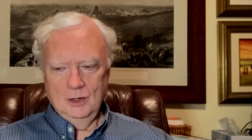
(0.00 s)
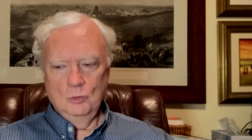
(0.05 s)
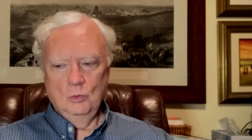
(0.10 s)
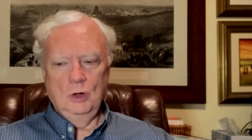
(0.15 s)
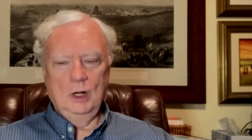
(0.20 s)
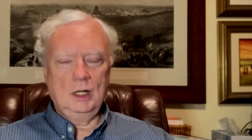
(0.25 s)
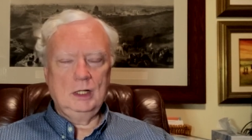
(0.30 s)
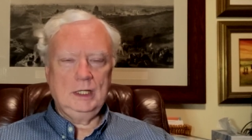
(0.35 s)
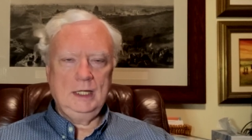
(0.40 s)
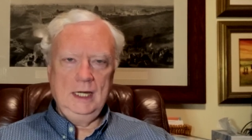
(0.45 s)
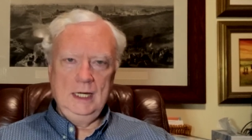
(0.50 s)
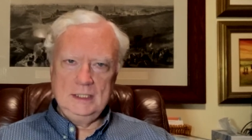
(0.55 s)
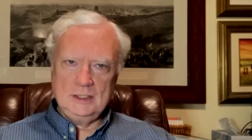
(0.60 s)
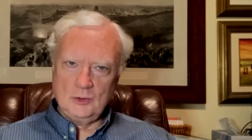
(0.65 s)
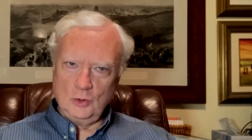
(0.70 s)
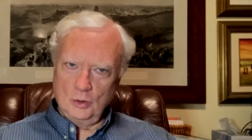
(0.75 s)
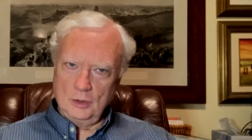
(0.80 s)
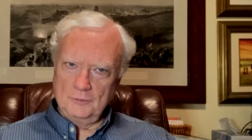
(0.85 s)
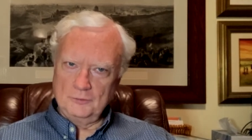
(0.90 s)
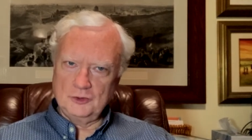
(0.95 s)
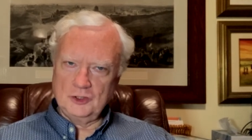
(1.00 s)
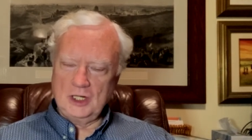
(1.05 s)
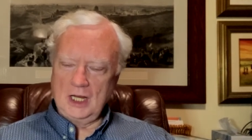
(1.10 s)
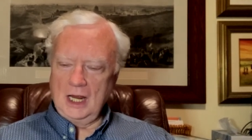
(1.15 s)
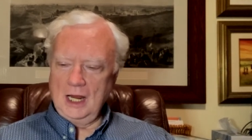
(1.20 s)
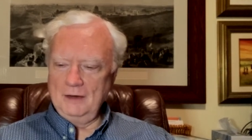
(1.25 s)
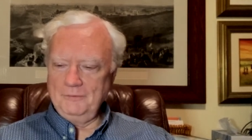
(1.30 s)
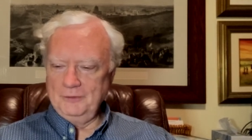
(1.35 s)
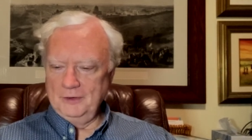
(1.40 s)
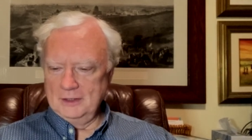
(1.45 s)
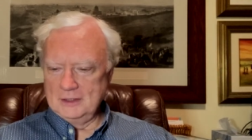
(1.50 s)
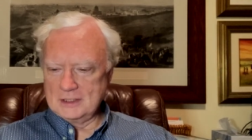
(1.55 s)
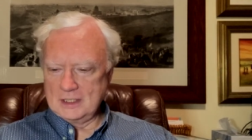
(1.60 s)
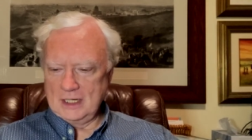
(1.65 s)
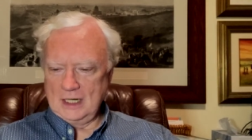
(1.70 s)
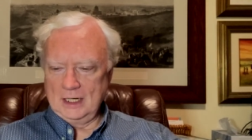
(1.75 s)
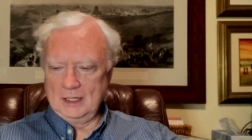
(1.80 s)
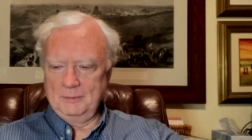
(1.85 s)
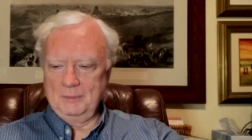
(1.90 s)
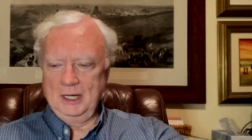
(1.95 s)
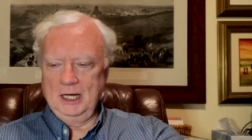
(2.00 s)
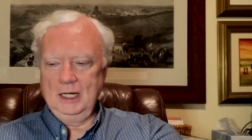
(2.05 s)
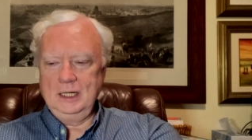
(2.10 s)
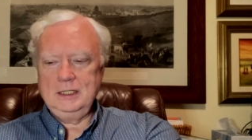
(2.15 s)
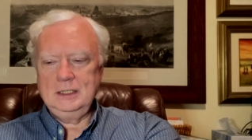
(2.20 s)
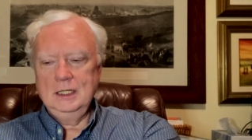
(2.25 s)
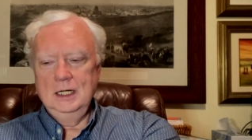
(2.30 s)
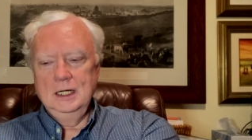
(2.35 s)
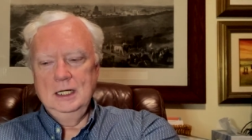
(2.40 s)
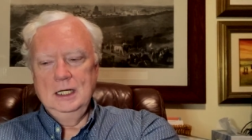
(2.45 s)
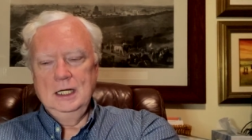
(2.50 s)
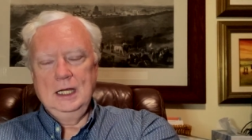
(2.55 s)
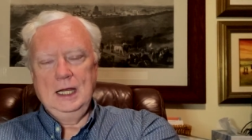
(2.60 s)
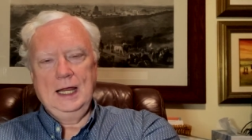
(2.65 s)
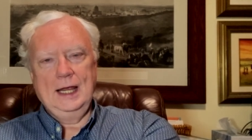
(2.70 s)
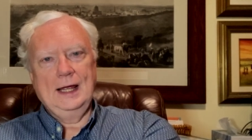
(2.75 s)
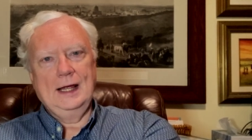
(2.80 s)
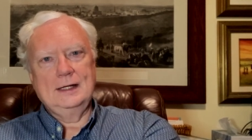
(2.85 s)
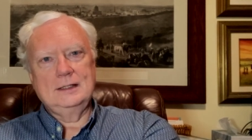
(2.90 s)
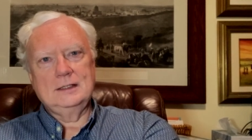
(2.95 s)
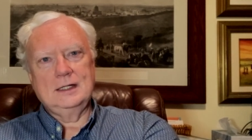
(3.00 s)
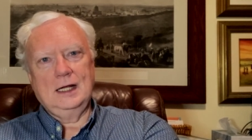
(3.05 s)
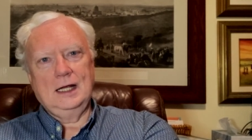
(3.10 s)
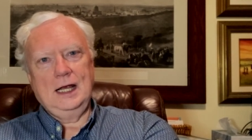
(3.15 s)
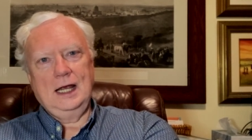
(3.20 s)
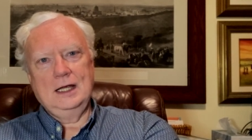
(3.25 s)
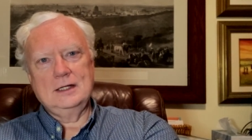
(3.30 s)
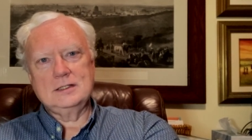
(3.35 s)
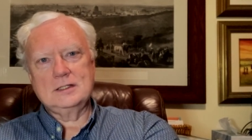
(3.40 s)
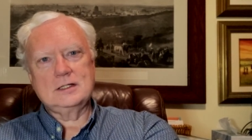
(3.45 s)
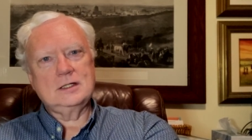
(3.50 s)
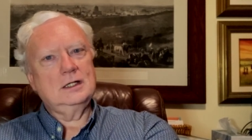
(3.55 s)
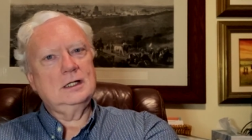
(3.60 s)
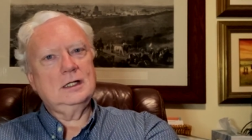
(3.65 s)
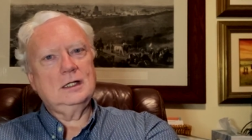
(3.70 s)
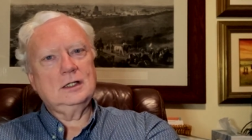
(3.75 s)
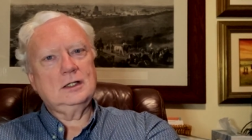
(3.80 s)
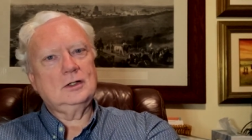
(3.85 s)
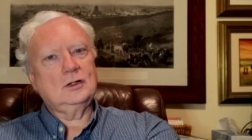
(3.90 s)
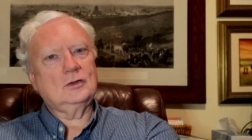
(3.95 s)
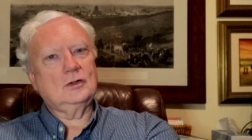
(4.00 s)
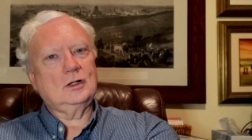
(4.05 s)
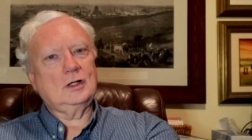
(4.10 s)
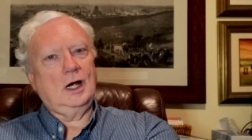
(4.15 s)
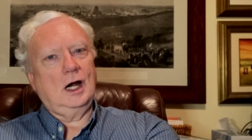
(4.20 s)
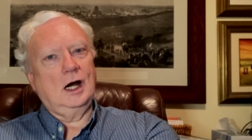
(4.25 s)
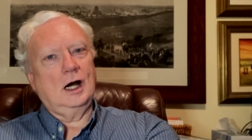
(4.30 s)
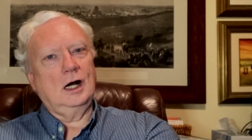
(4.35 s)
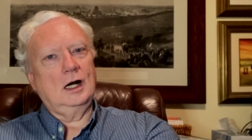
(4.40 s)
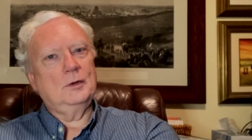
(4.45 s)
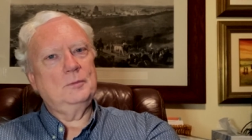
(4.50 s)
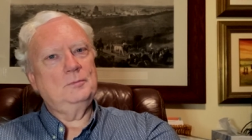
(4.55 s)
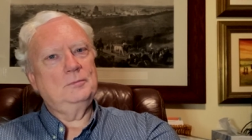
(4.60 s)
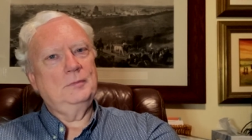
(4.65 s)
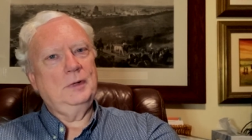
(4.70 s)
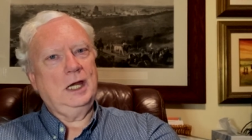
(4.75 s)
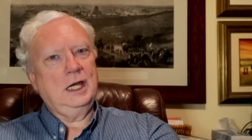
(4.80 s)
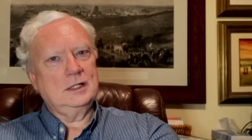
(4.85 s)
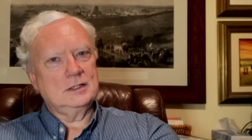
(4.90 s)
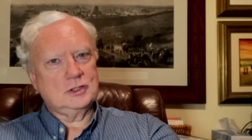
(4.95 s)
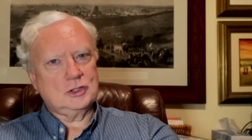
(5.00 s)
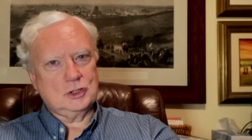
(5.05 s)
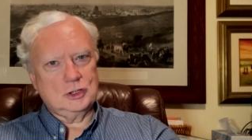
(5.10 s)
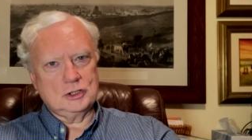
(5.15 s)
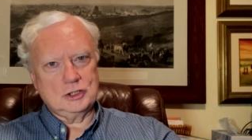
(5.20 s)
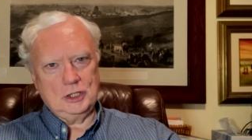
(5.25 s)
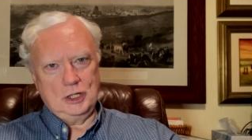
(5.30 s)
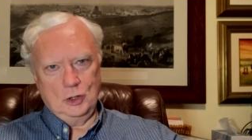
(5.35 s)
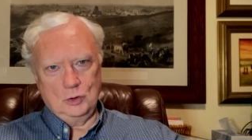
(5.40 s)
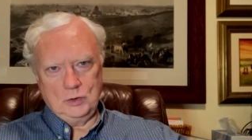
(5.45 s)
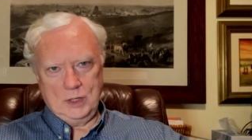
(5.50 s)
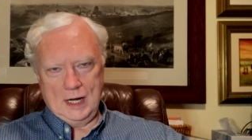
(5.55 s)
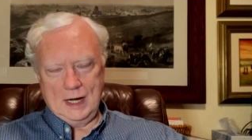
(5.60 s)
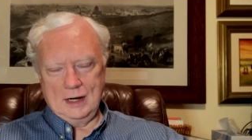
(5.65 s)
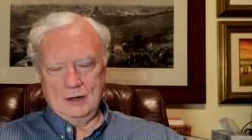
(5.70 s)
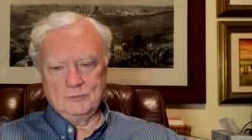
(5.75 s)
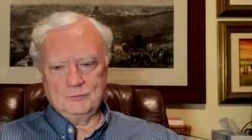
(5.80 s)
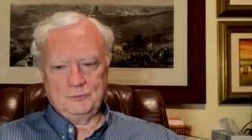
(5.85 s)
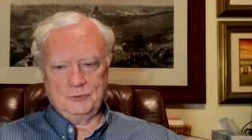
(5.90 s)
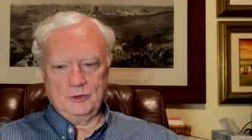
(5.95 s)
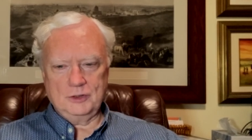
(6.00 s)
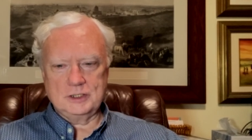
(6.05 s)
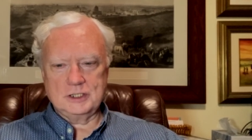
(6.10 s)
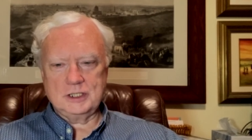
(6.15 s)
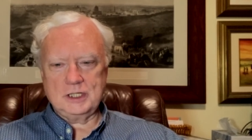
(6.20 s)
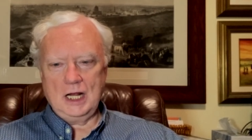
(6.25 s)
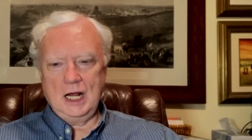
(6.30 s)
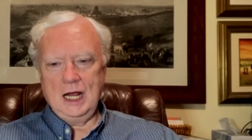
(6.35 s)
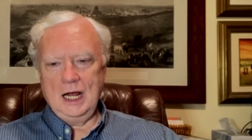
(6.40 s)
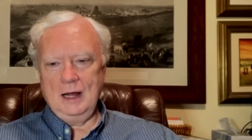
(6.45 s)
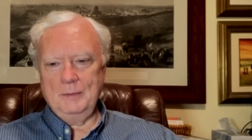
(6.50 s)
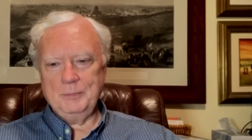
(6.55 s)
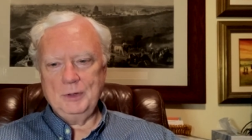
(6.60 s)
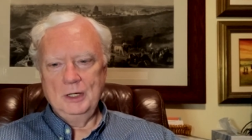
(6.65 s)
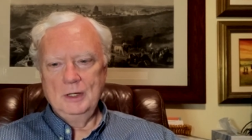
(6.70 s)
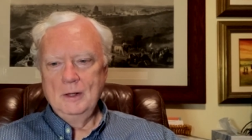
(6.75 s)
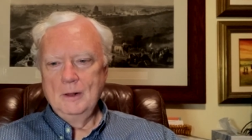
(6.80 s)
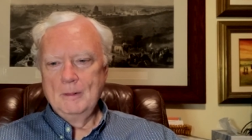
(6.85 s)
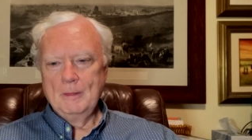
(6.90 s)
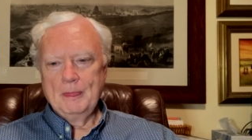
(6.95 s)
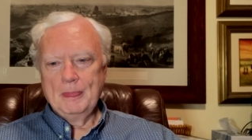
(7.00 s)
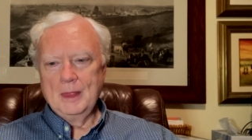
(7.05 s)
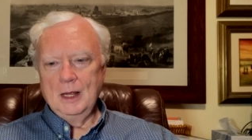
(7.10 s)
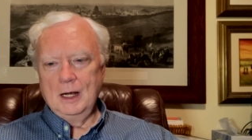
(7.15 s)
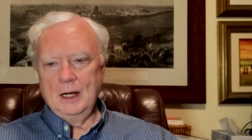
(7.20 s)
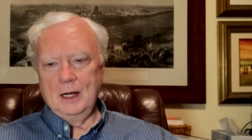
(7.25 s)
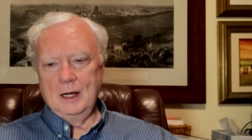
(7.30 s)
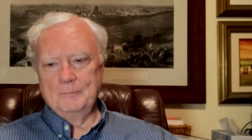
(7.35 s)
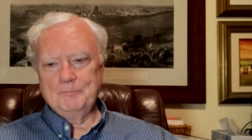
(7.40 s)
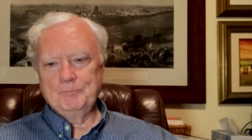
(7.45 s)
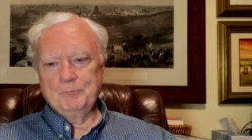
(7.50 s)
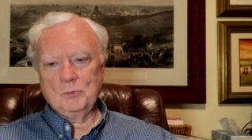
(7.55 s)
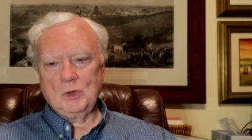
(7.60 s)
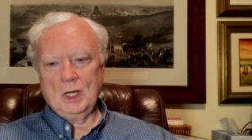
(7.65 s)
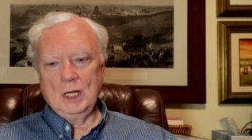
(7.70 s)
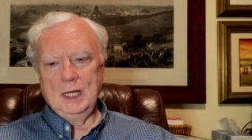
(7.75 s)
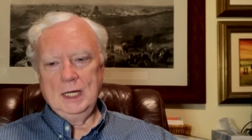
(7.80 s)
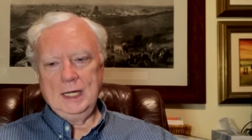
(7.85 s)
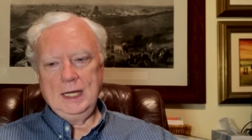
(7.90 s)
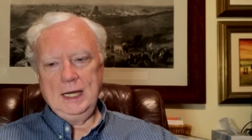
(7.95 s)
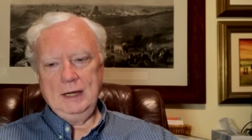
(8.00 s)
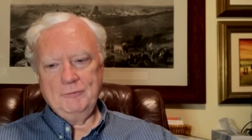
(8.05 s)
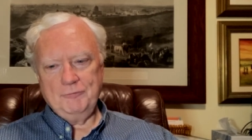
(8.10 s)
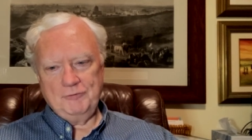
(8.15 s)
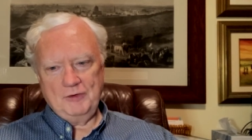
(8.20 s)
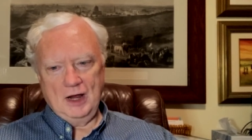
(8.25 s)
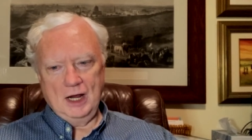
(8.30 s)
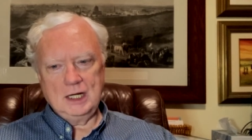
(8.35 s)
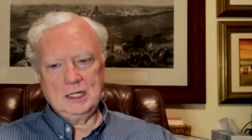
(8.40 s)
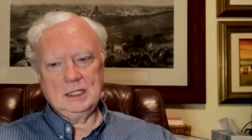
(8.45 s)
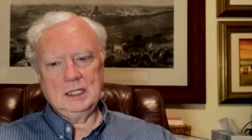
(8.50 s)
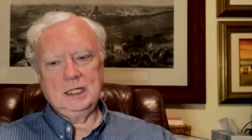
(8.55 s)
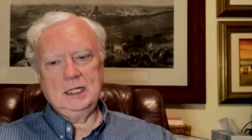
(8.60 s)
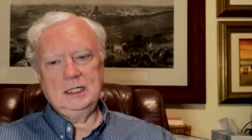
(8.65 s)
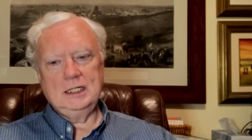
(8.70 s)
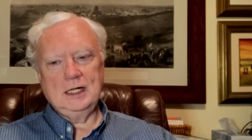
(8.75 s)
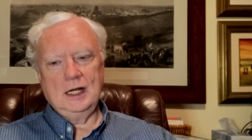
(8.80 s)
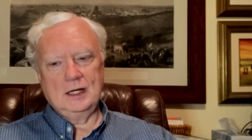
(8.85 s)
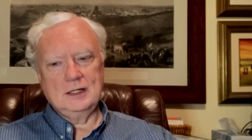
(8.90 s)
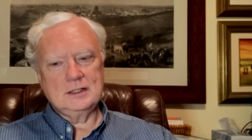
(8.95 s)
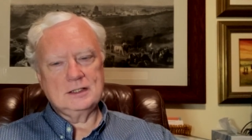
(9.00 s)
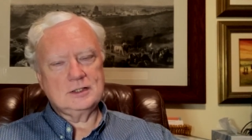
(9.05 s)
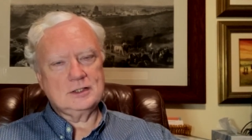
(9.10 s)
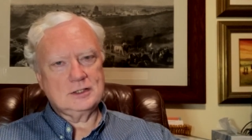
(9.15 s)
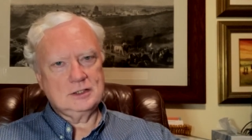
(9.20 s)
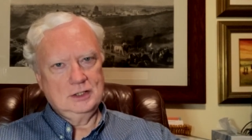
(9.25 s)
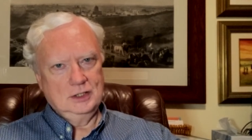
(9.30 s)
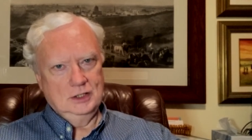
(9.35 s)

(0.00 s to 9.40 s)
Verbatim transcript: Well, he sort of softens then a bit, and uh, as the car begins to slow down for the stop, he finally does